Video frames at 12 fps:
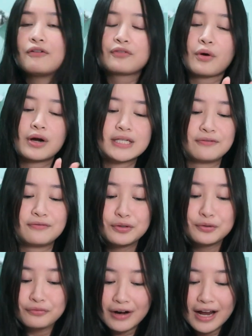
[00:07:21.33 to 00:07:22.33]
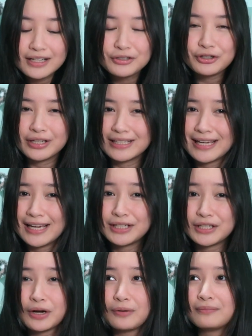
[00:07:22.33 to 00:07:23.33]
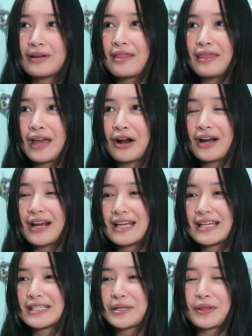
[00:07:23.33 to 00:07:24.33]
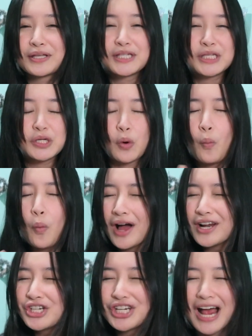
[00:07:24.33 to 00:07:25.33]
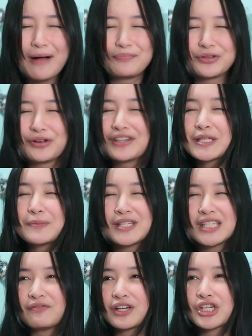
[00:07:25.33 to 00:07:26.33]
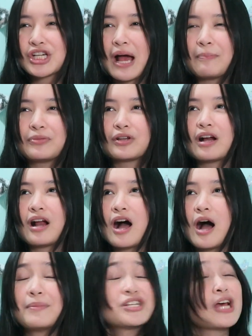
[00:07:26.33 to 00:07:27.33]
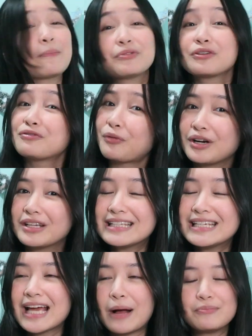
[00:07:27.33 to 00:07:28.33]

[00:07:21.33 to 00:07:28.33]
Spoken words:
of course, if you've read Cricket Kingdom, there is this one chapter, this specific chapter, chapter 40.